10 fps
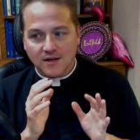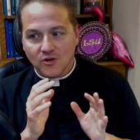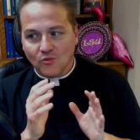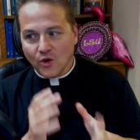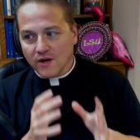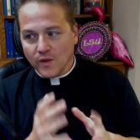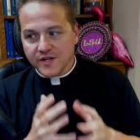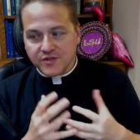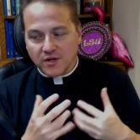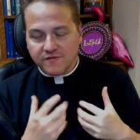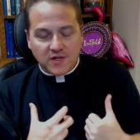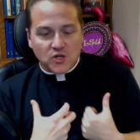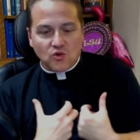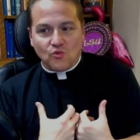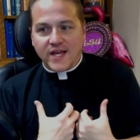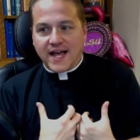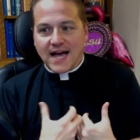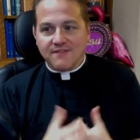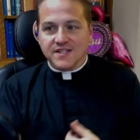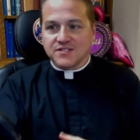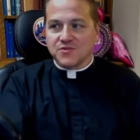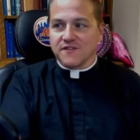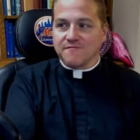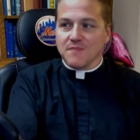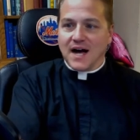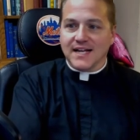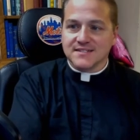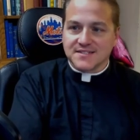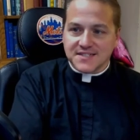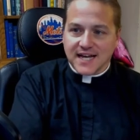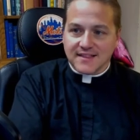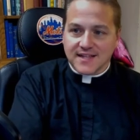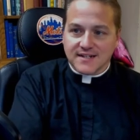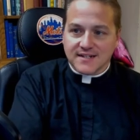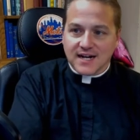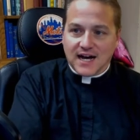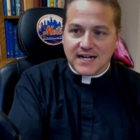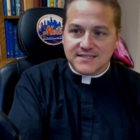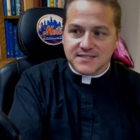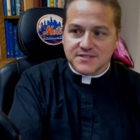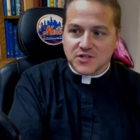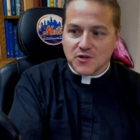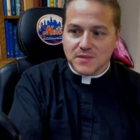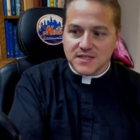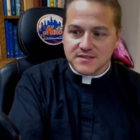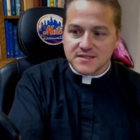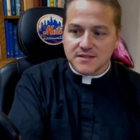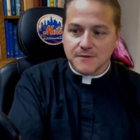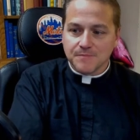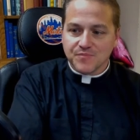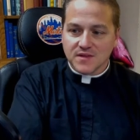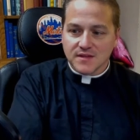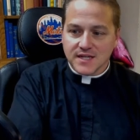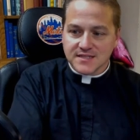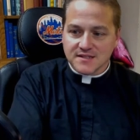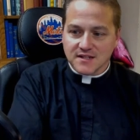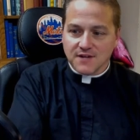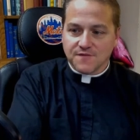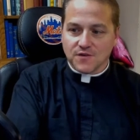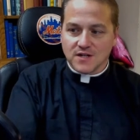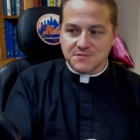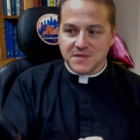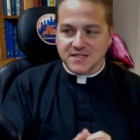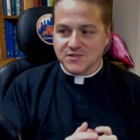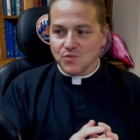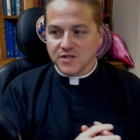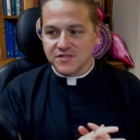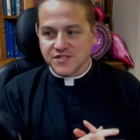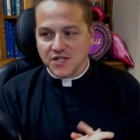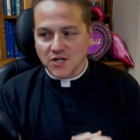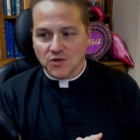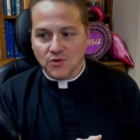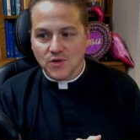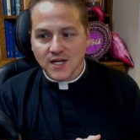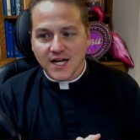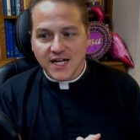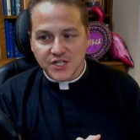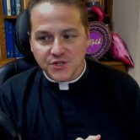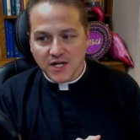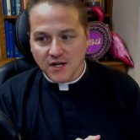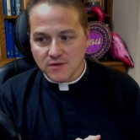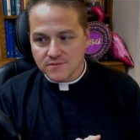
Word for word: we're, we're sort of, we have this sort of mindset that God determines his love for us because we're so, you know,